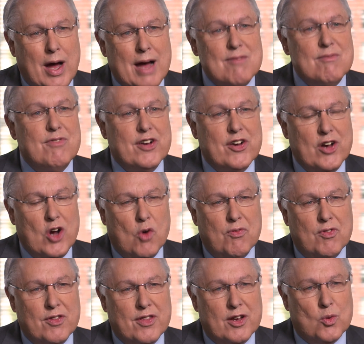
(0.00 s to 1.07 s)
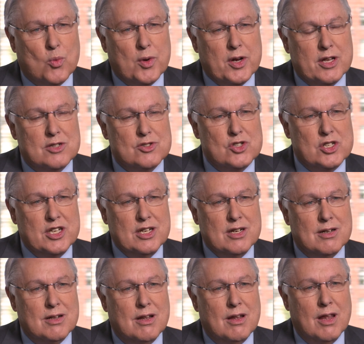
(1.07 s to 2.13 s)
I'm very hopeful that we're going to see
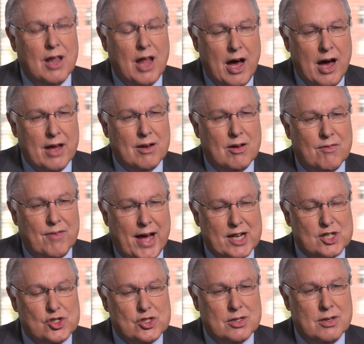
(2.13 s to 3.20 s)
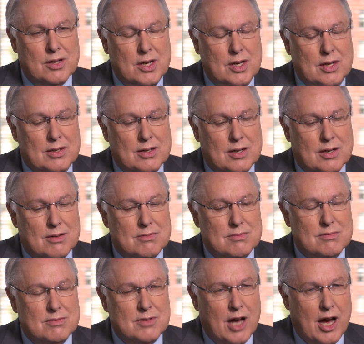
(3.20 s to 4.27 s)
a lot of action,
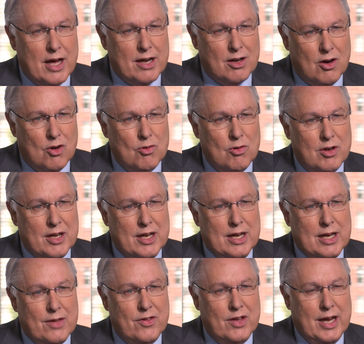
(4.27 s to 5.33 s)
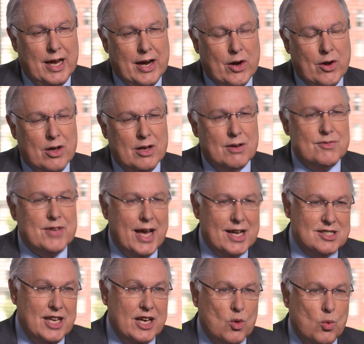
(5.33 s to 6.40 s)
not only in the area of
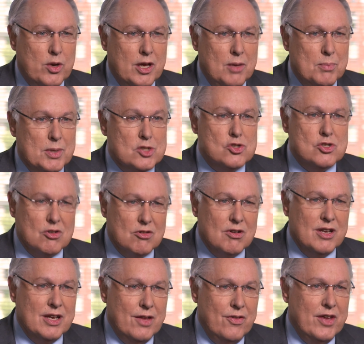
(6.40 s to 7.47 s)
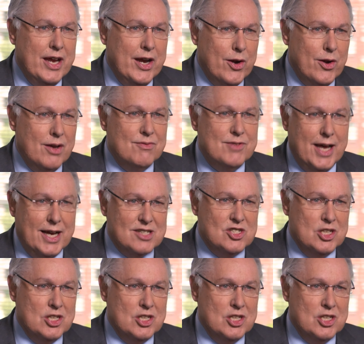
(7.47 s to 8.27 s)
tax equity, but certainly in the area of tax